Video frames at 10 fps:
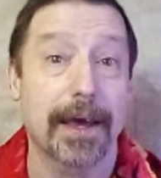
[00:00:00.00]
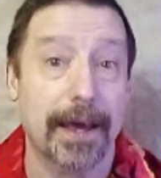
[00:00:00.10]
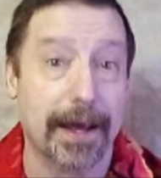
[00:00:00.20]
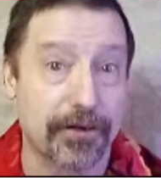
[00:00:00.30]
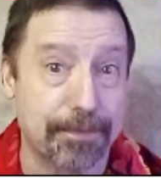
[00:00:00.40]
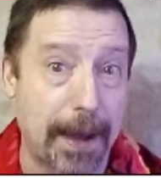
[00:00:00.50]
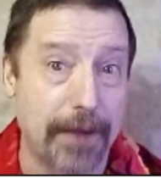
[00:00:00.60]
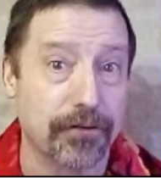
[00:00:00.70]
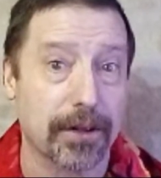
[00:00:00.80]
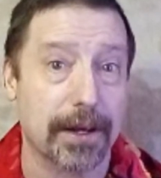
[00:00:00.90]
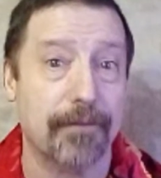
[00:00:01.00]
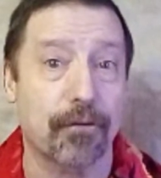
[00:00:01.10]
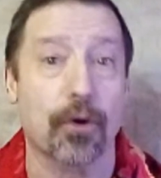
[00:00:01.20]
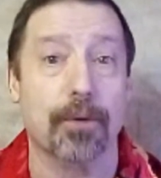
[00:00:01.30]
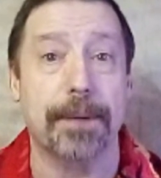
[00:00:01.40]
especially
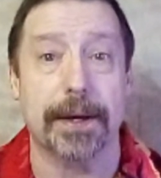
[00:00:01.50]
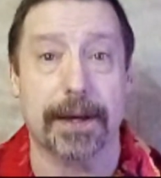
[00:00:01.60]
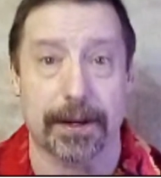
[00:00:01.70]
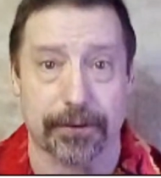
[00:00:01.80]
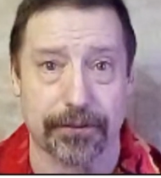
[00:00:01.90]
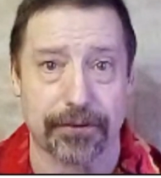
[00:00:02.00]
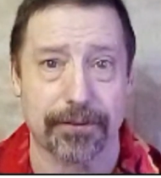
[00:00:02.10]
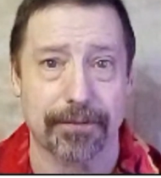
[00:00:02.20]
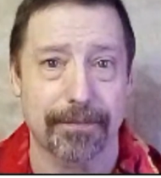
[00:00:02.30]
for beginners